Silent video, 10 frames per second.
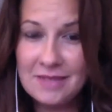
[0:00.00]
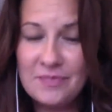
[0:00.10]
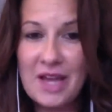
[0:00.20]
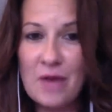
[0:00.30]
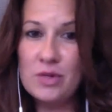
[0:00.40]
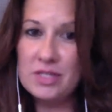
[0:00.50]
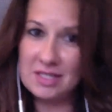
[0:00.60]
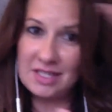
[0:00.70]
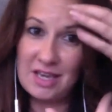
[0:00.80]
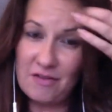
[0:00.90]
that was
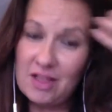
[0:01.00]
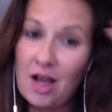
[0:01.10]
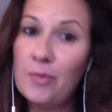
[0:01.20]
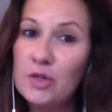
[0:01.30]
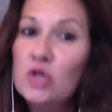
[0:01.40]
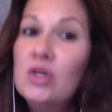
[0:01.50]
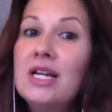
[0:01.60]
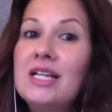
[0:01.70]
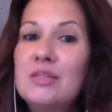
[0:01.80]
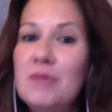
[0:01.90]
given the
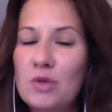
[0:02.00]
opportunity to me,